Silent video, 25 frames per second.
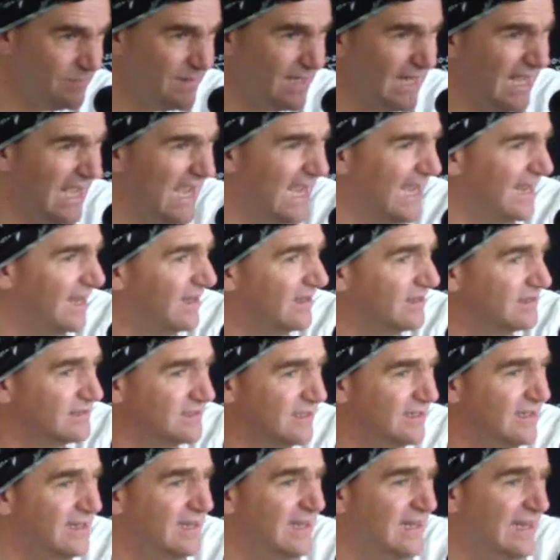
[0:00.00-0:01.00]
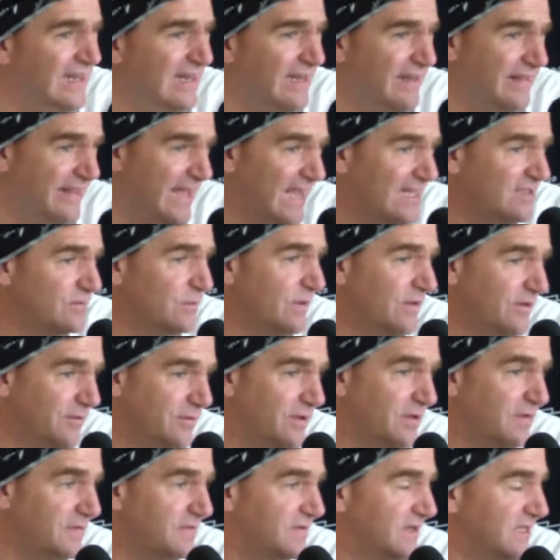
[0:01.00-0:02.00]
And that's where the
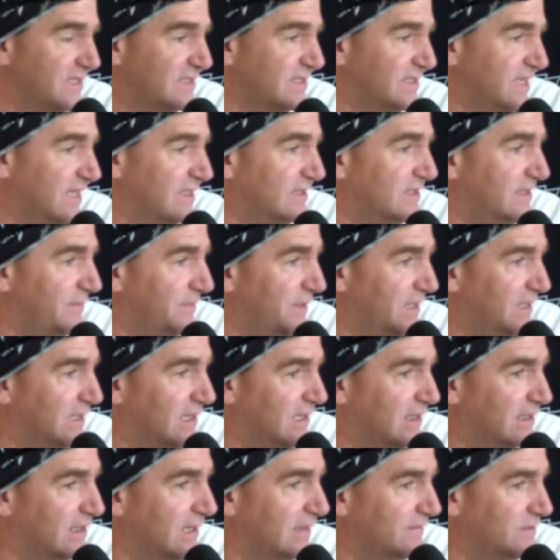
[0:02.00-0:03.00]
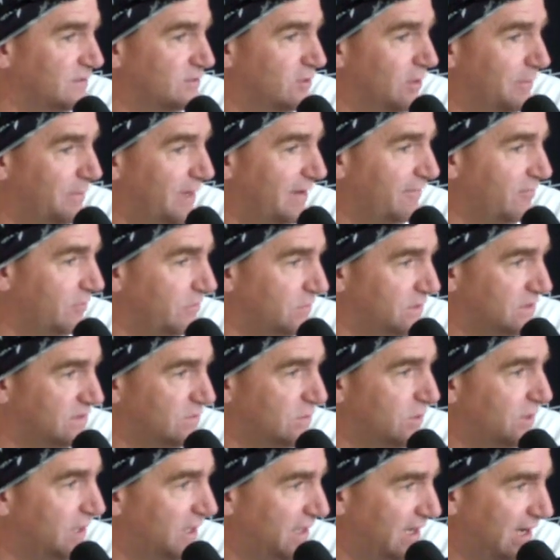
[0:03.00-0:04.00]
real fun is at. I mean, like I just got back from
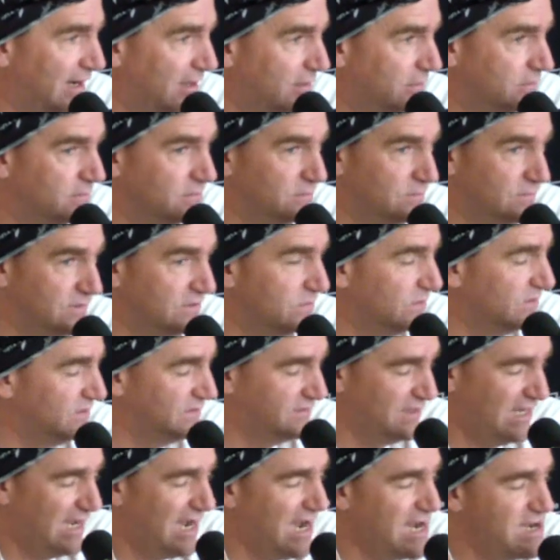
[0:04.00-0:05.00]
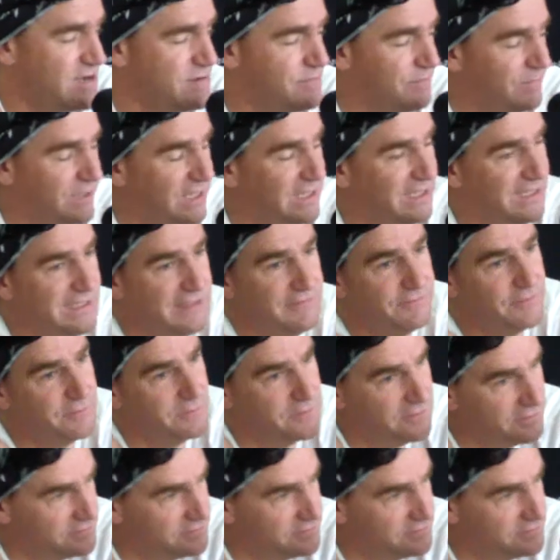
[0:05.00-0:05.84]
Botswana now, which was unbelievable.